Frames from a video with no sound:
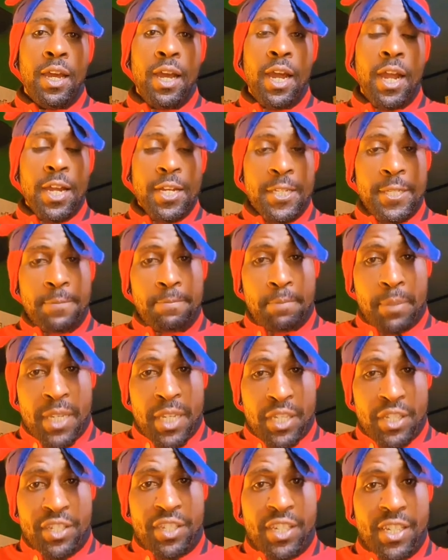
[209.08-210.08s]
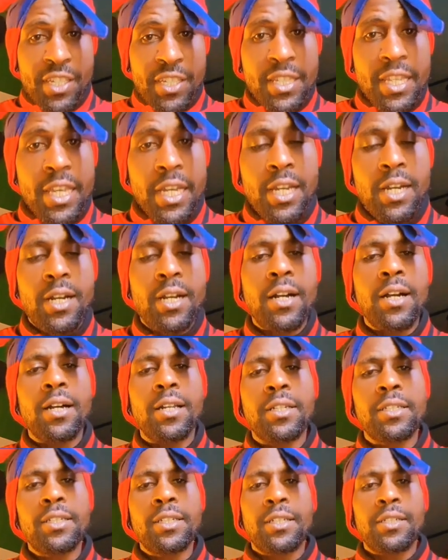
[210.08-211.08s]
are species they
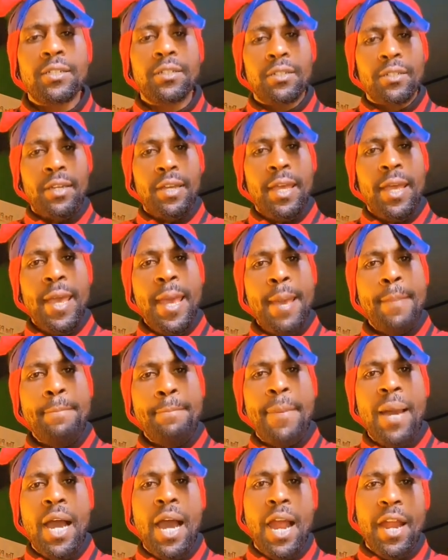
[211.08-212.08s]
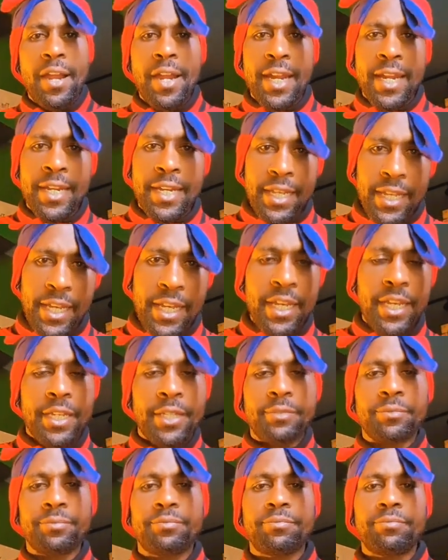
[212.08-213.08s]
called mRNA.